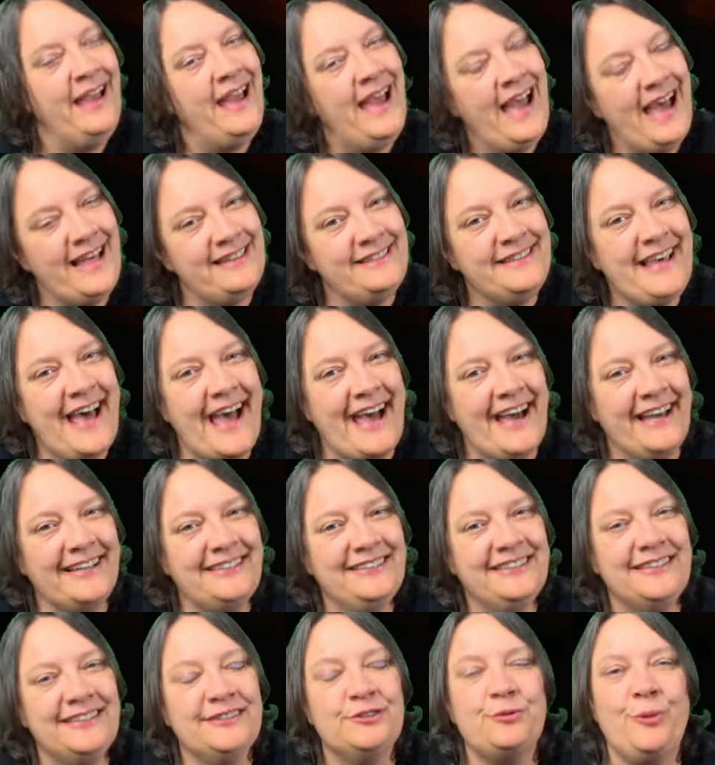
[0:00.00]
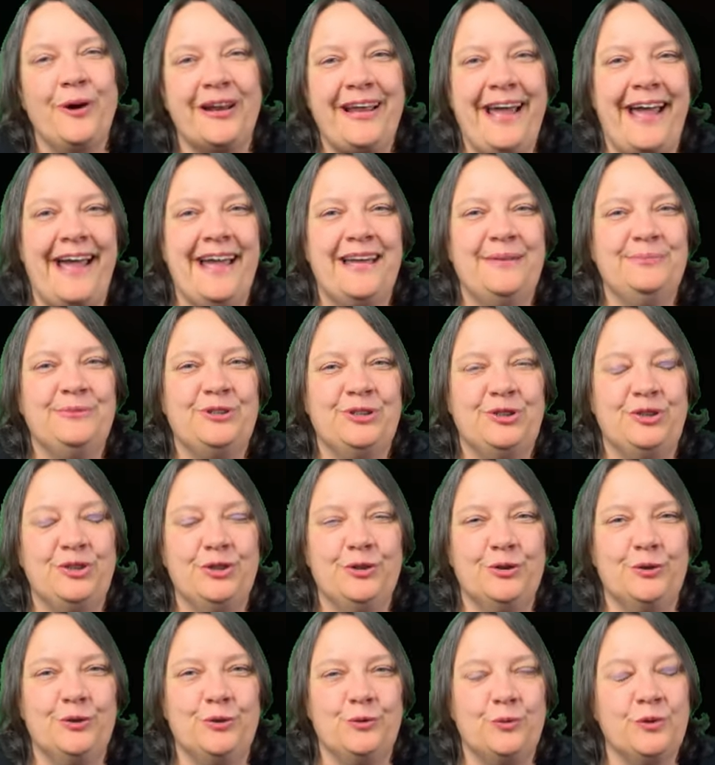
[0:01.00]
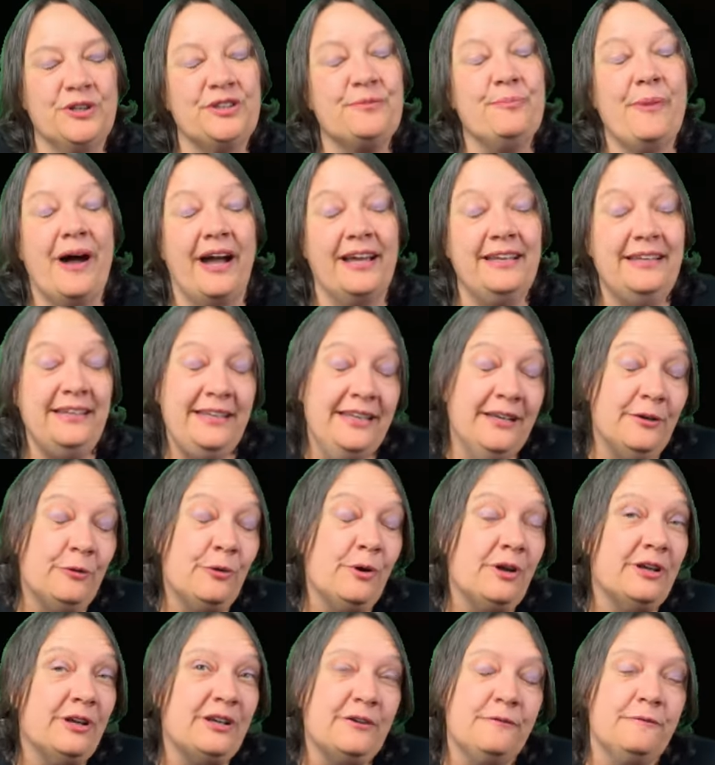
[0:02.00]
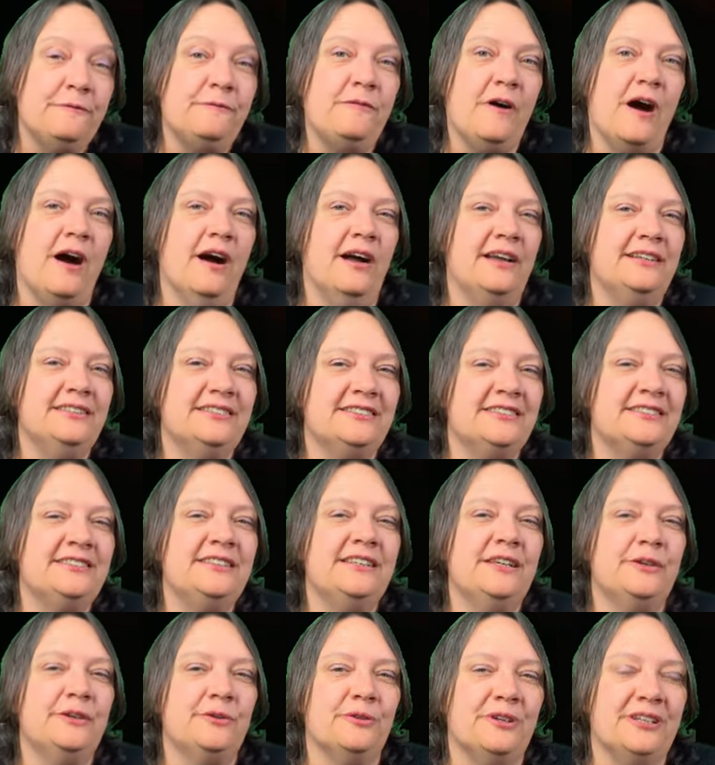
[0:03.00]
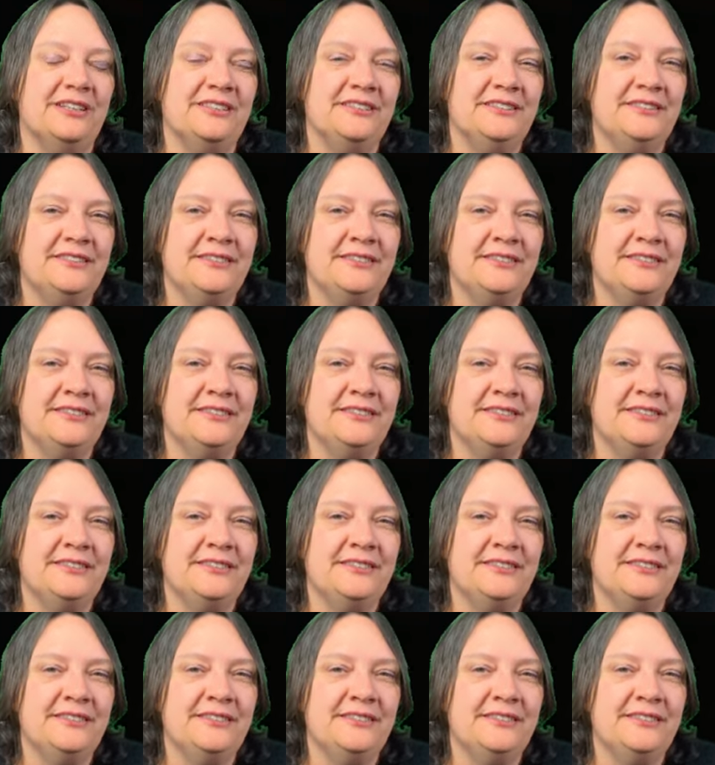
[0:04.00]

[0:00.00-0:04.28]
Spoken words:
And that is what I aim to do with my era-defined series.